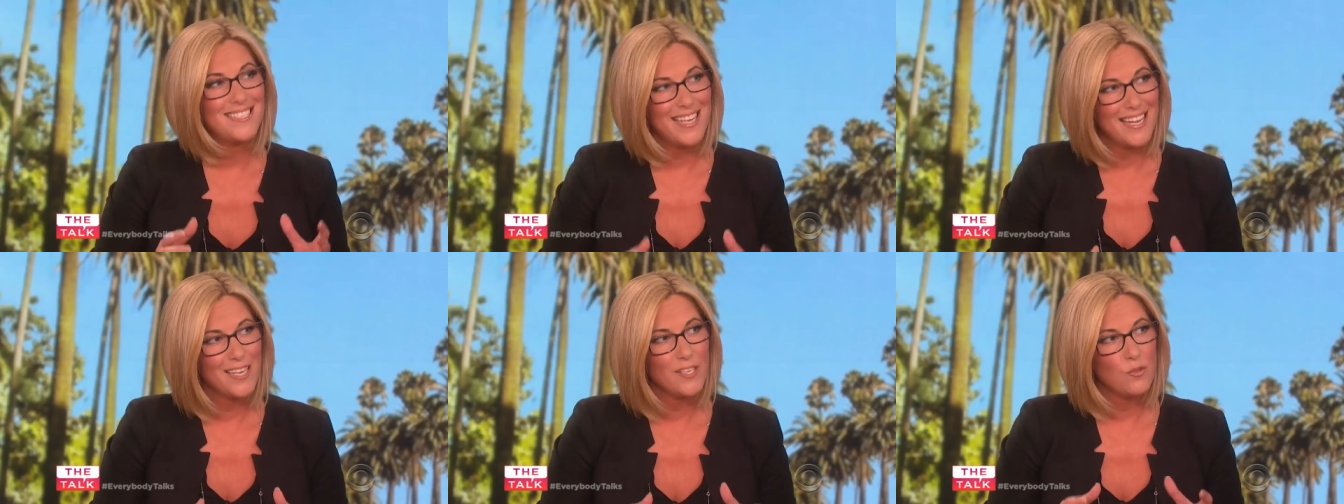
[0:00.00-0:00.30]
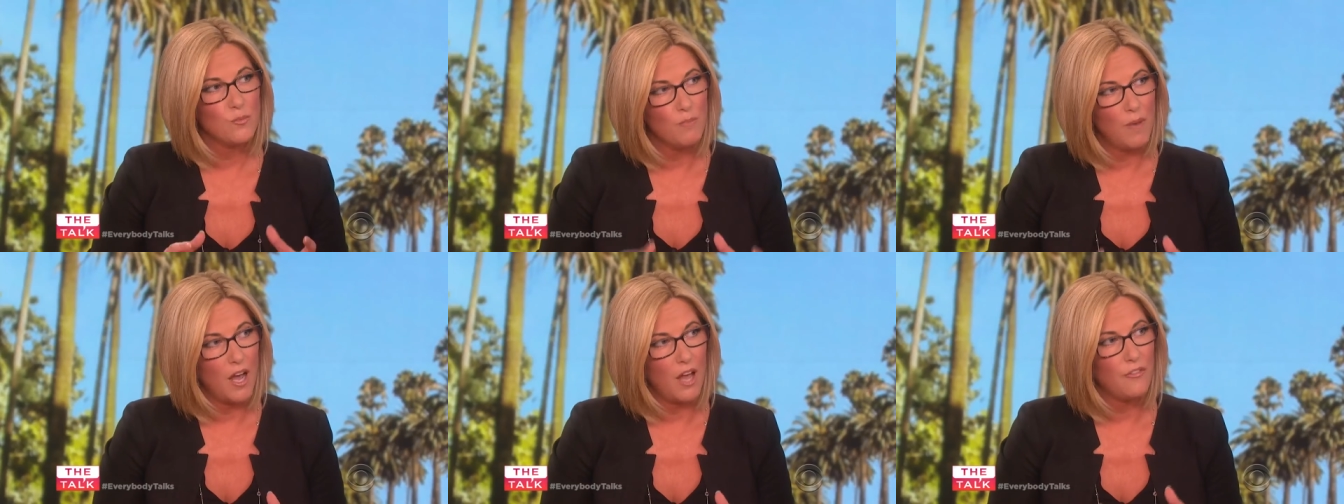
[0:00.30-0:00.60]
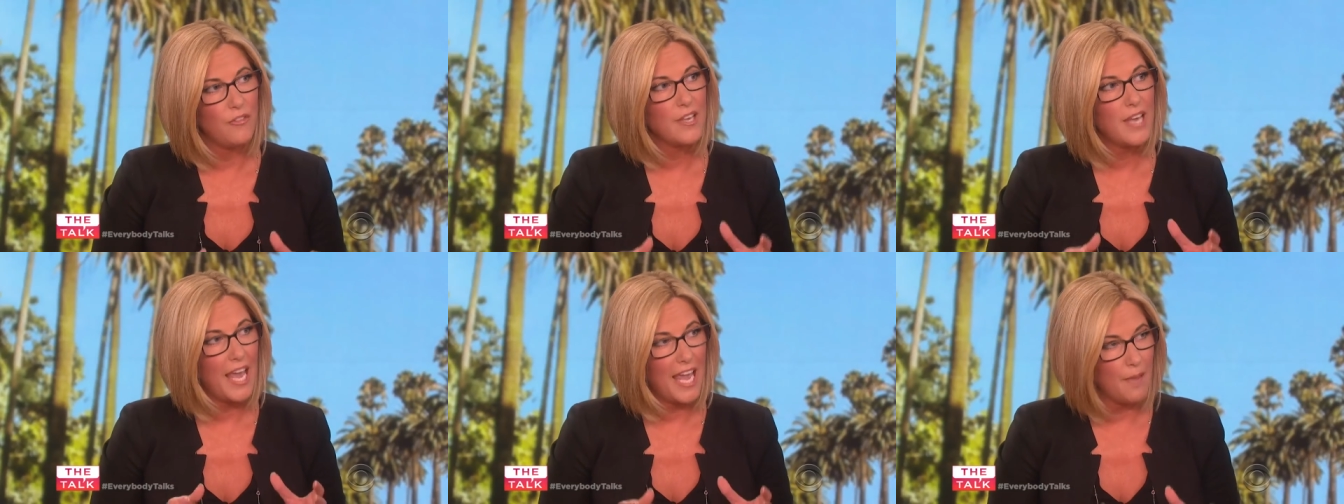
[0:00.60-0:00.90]

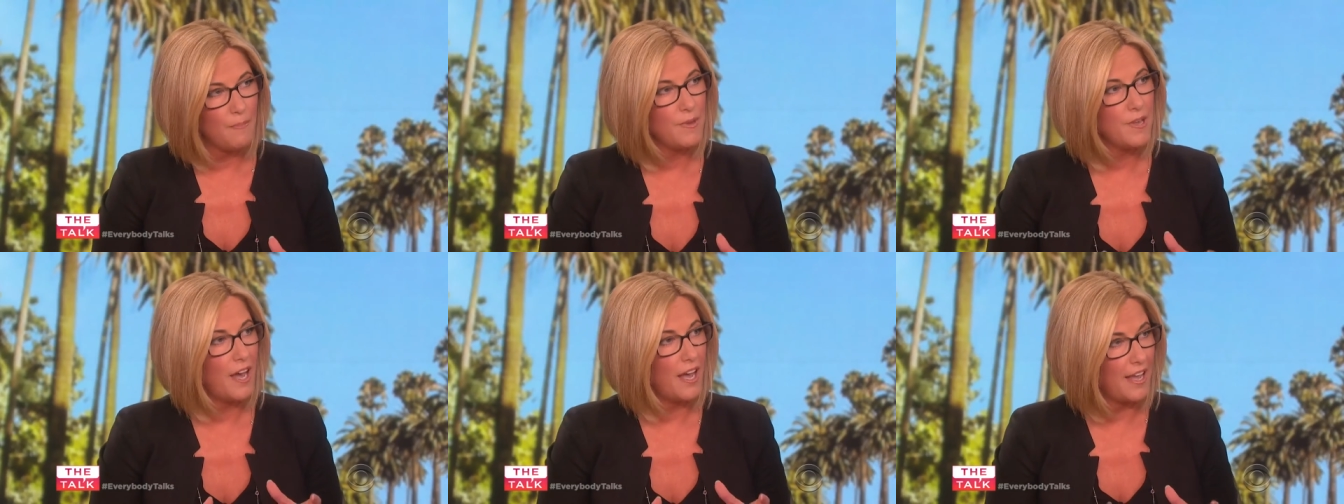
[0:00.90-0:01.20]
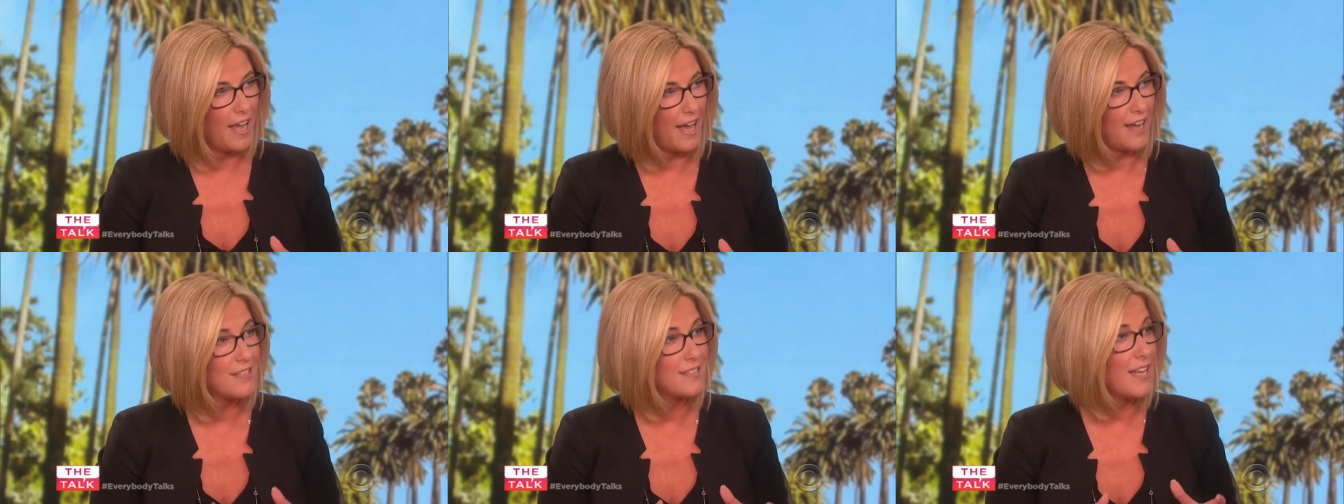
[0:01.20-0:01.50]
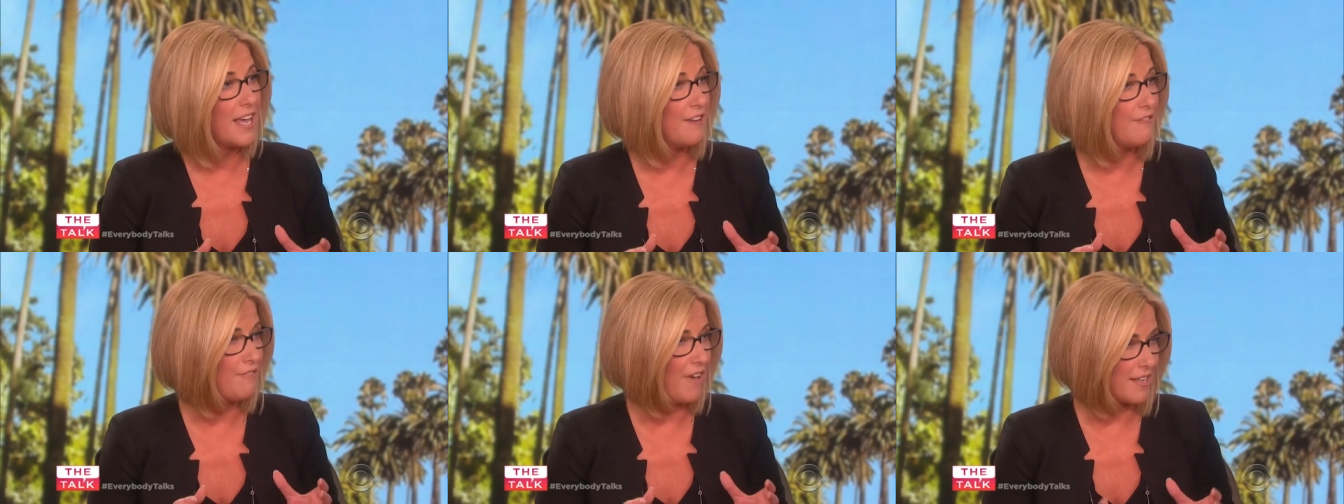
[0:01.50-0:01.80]
six-month KPIX
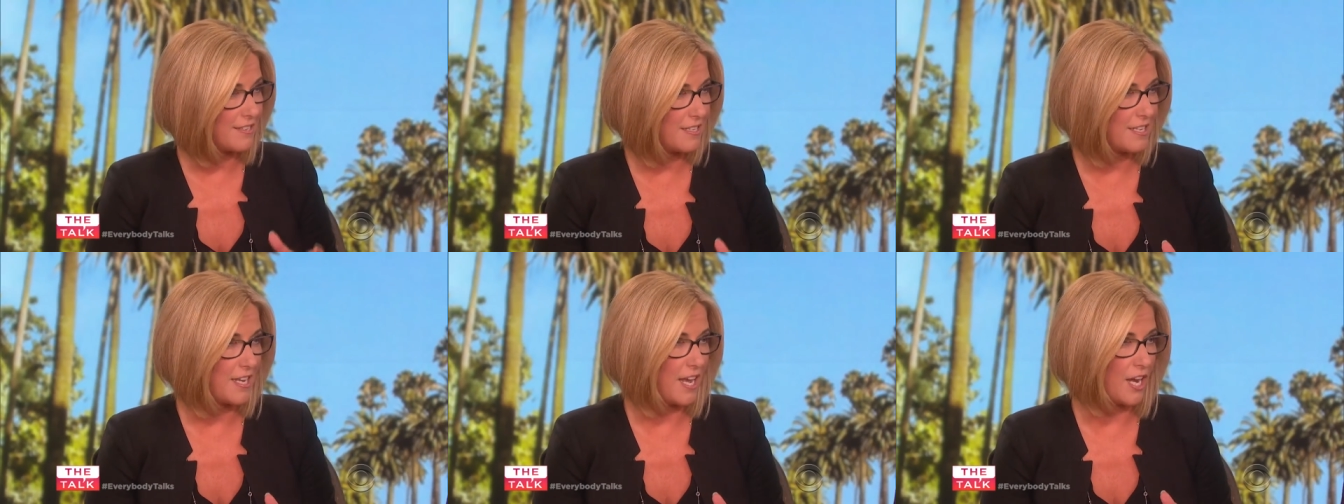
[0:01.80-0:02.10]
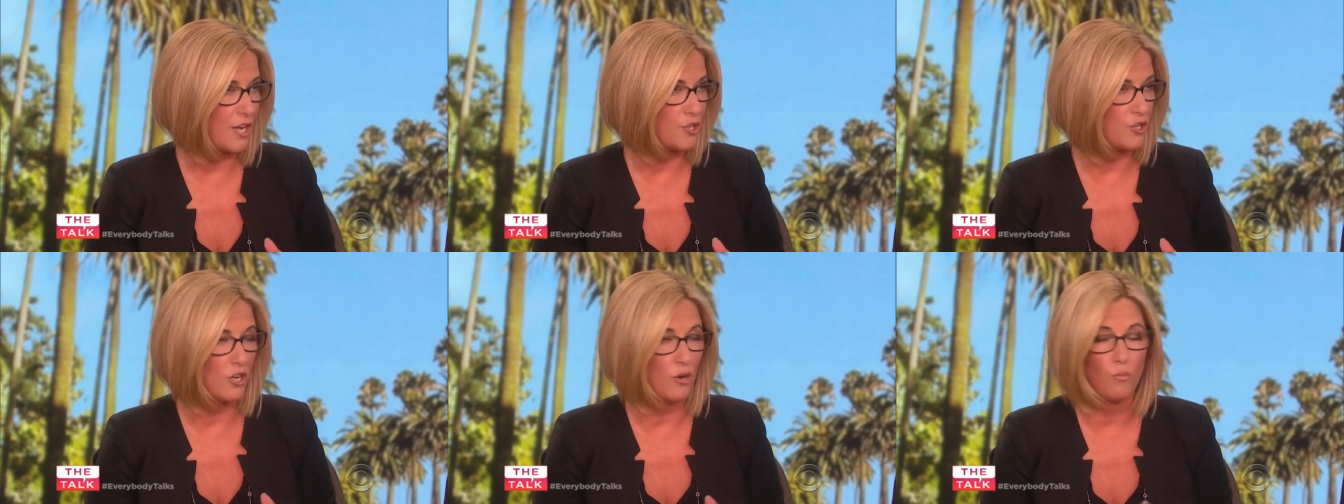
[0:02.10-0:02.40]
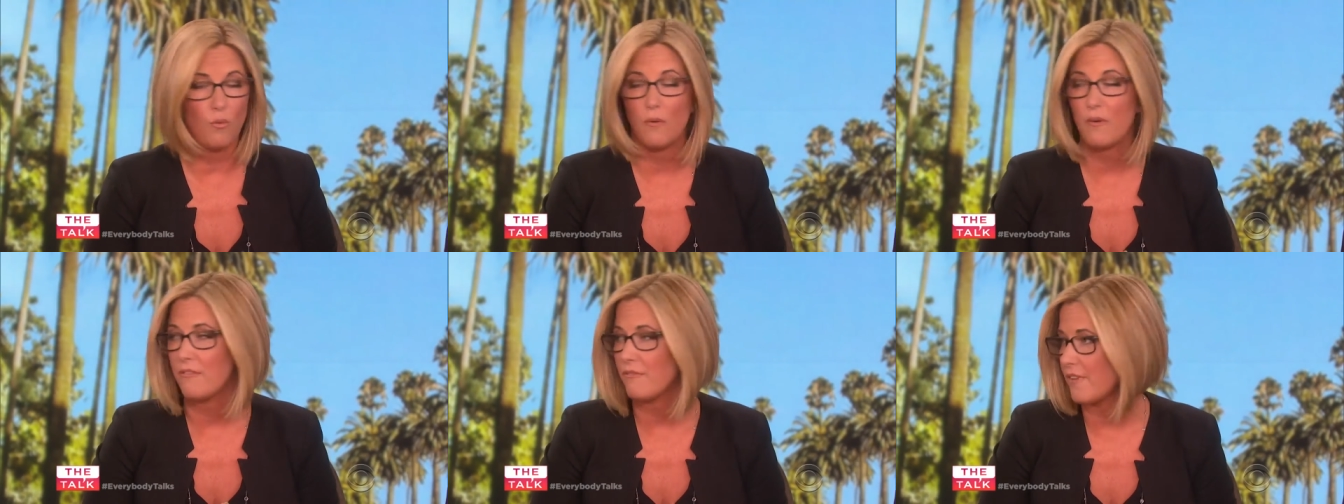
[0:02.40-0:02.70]
investigation, and
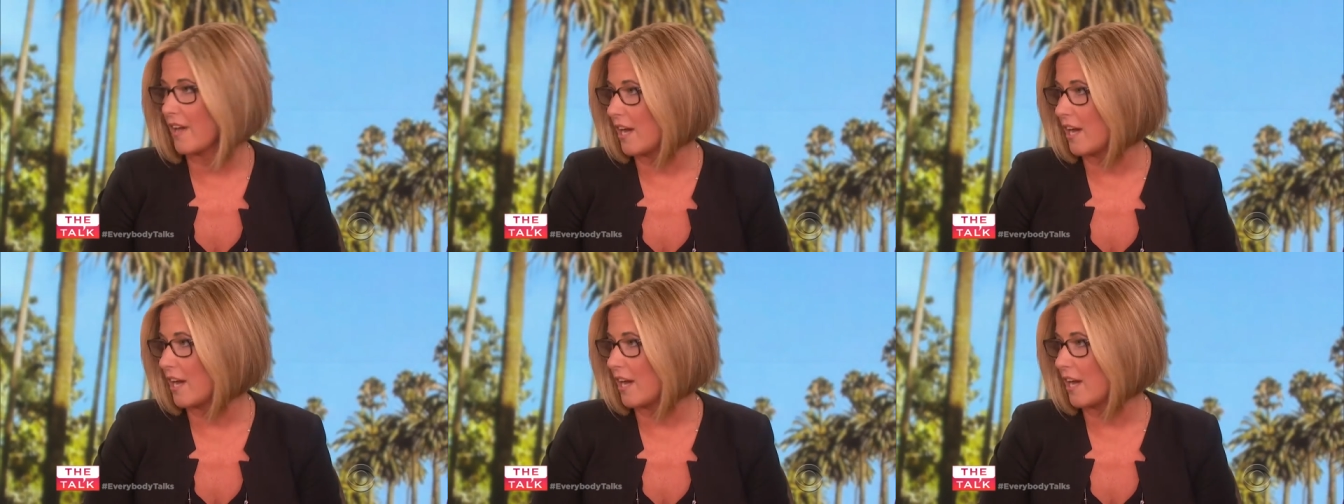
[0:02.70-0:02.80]
what we mm.